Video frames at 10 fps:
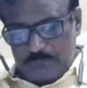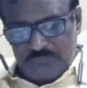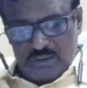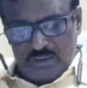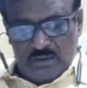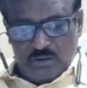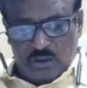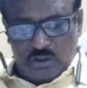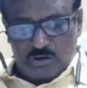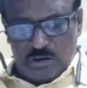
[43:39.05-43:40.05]
or other
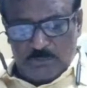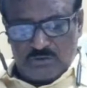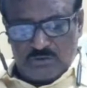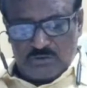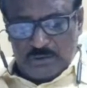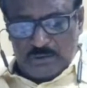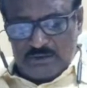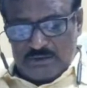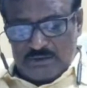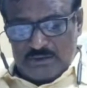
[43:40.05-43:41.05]
person making the same,
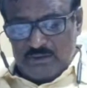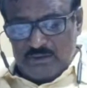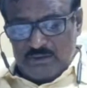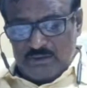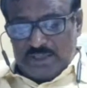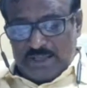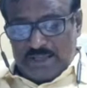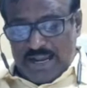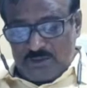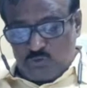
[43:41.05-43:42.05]
shall
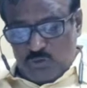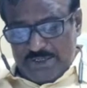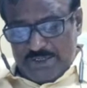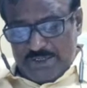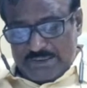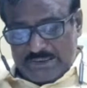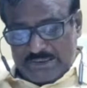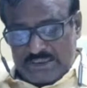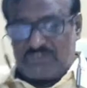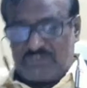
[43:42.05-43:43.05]
actually
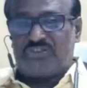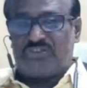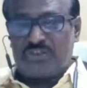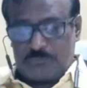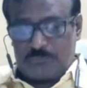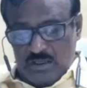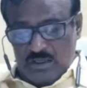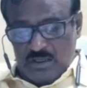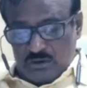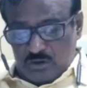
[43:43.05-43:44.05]
touch or
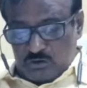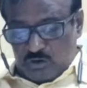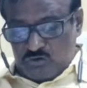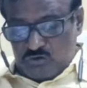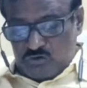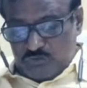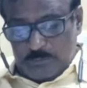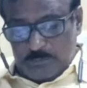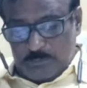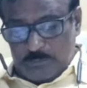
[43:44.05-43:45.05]
confine the body of
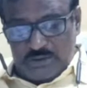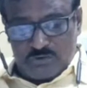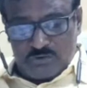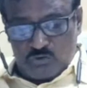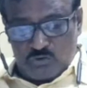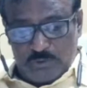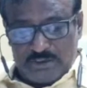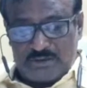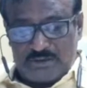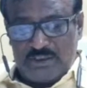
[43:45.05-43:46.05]
the person to be
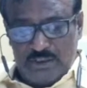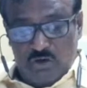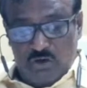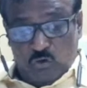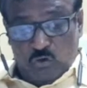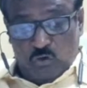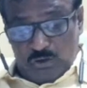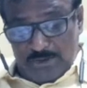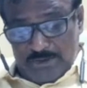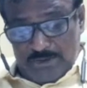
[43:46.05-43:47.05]
arrested,
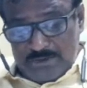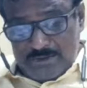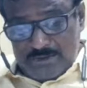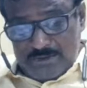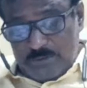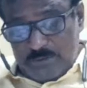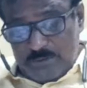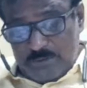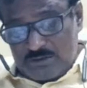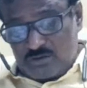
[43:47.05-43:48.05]
unless there will be a
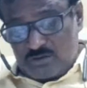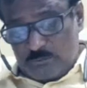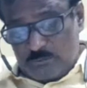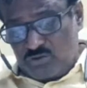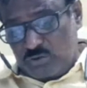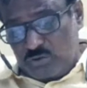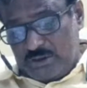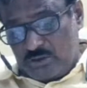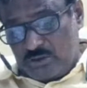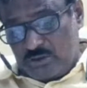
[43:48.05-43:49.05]
submission to the
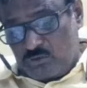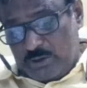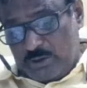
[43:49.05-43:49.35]
custody by